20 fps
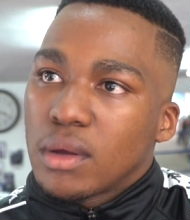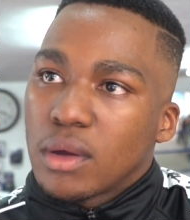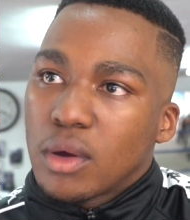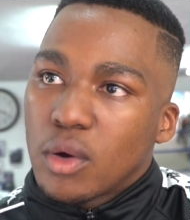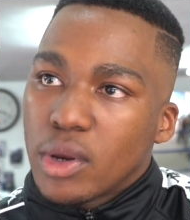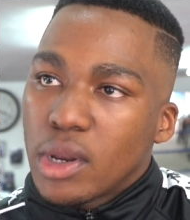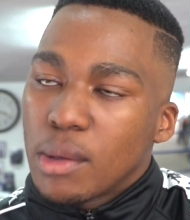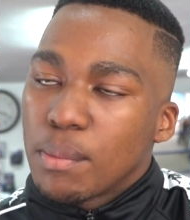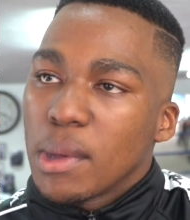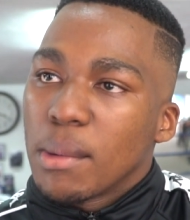
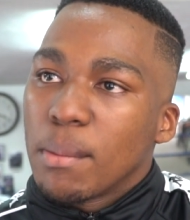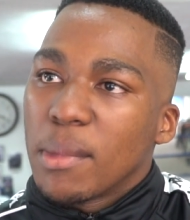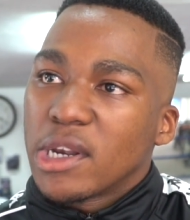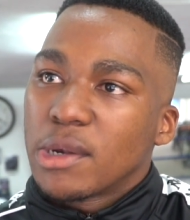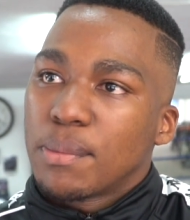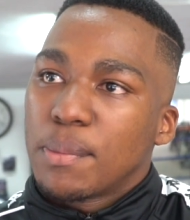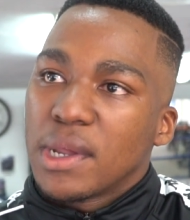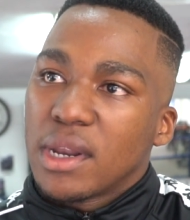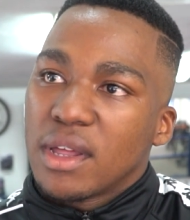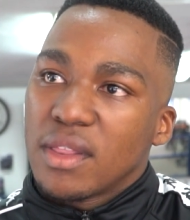going to be
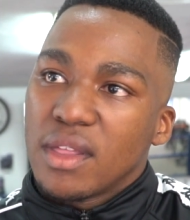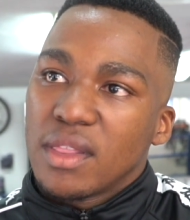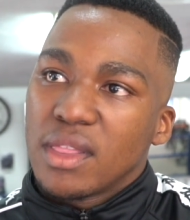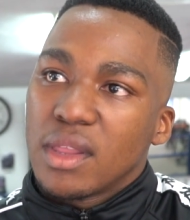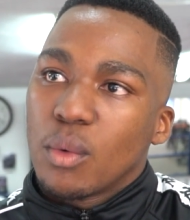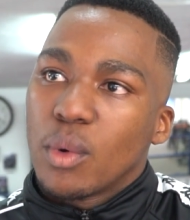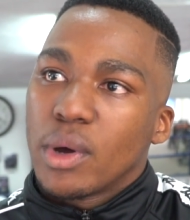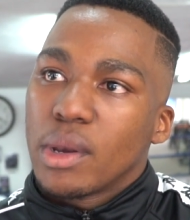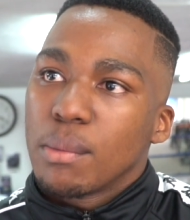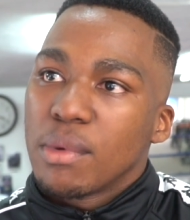much better than the
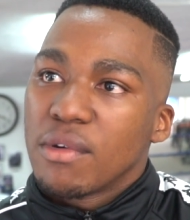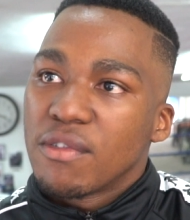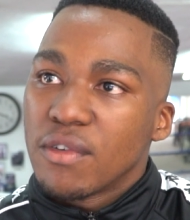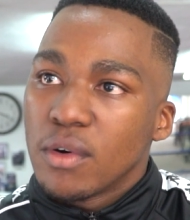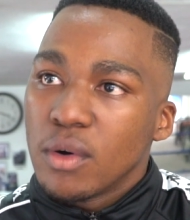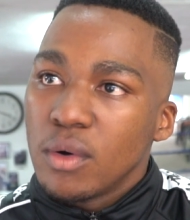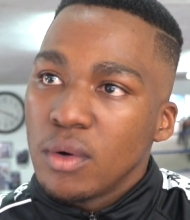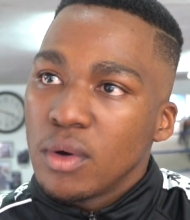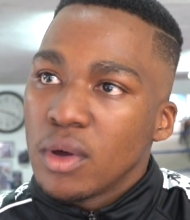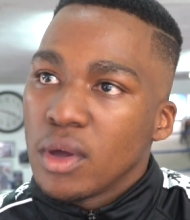one
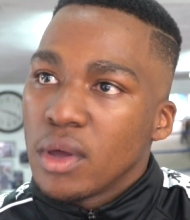before.